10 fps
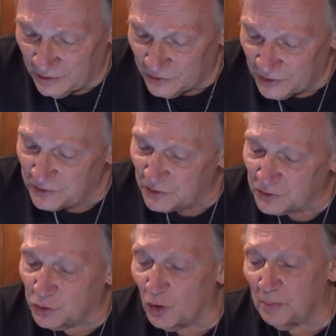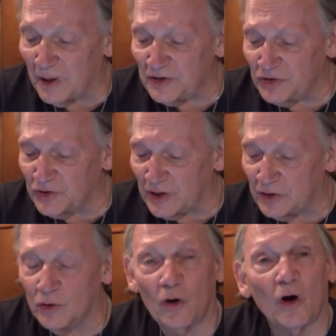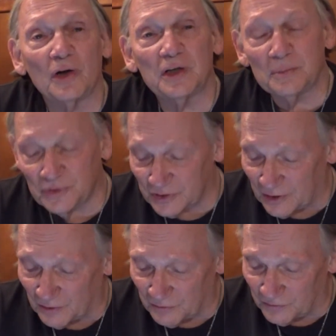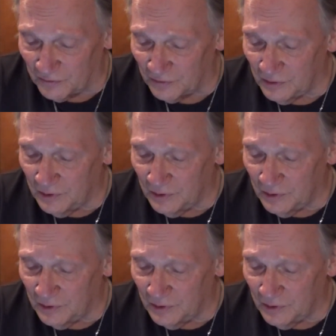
Jesus took my sin on himself,